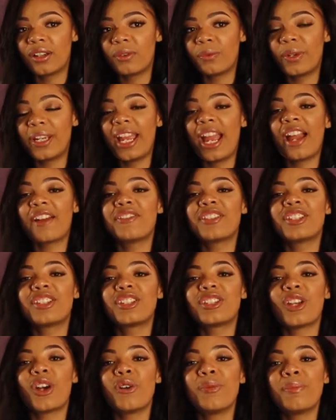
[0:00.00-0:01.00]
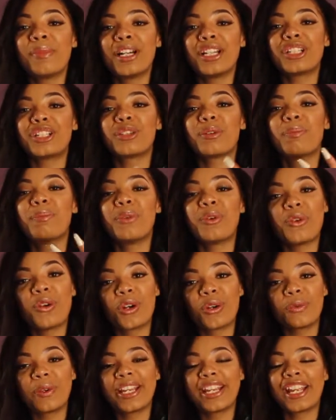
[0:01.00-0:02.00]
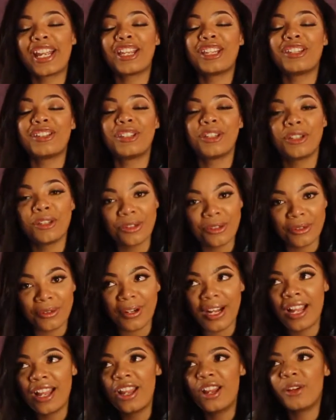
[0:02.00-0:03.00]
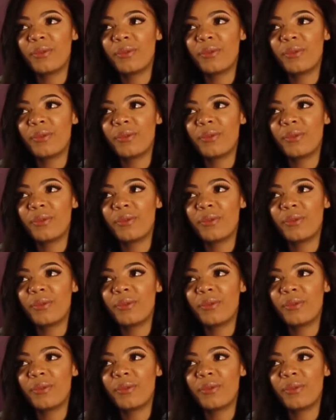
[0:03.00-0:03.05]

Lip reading: we have so much more we can do.